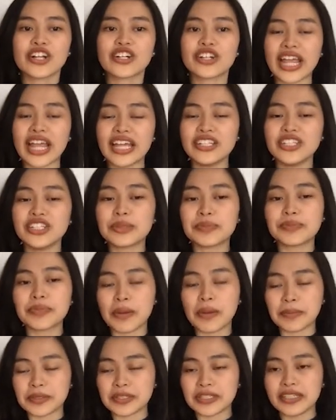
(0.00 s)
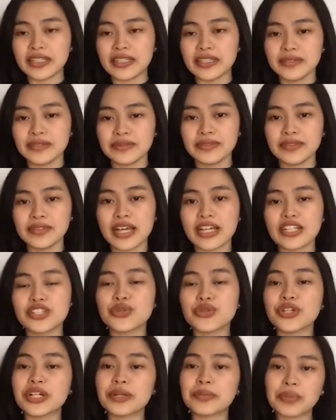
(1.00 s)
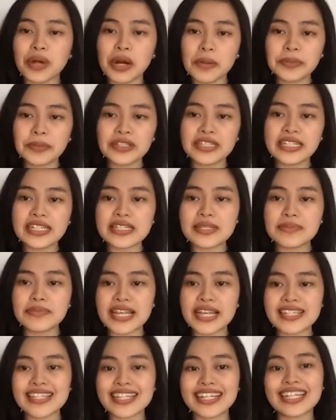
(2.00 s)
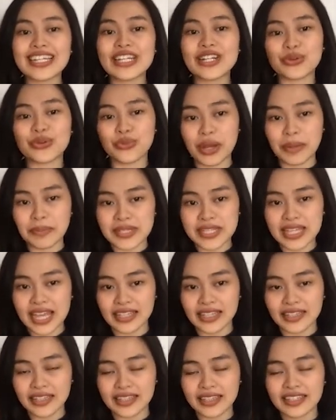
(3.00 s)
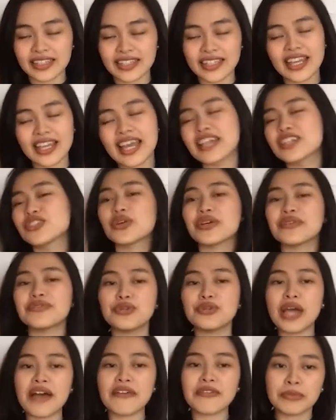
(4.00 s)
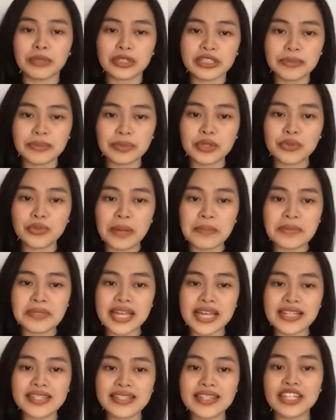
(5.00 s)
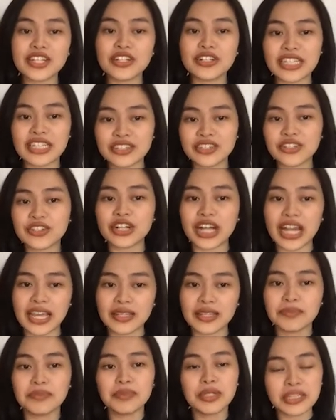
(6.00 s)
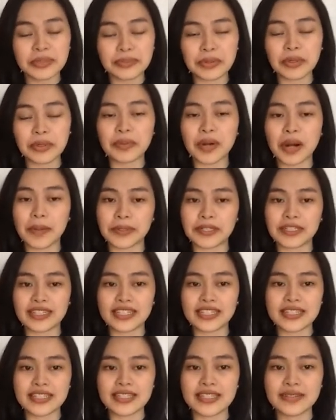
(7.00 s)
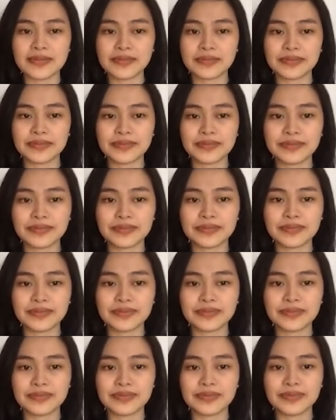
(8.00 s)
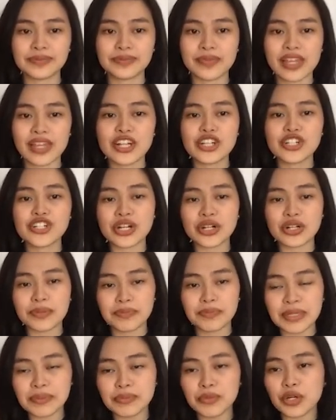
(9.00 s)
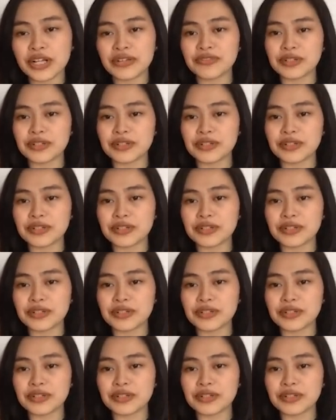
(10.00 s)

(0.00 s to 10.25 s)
create your property. So your property is basically your website. So if you have multiple websites, then you'll need to create multiple properties. Share a bit more